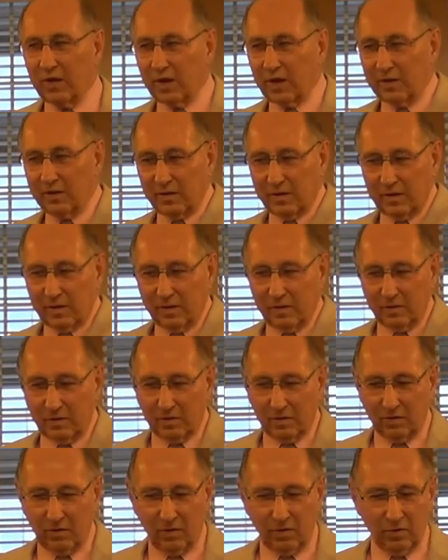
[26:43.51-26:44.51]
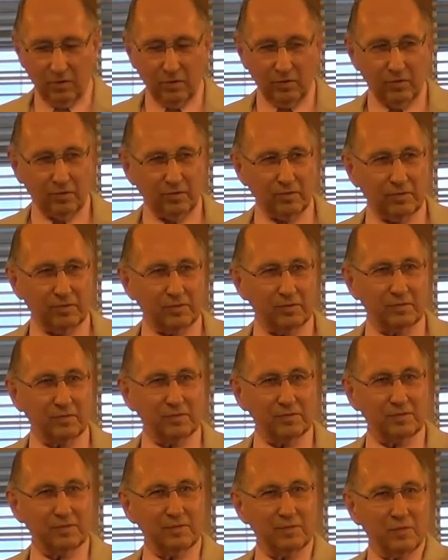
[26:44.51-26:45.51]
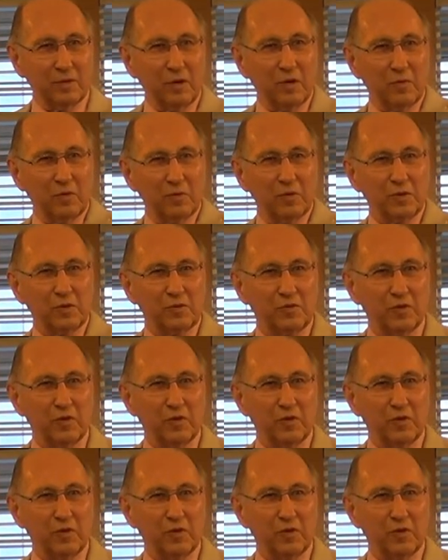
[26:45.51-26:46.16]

The whole road was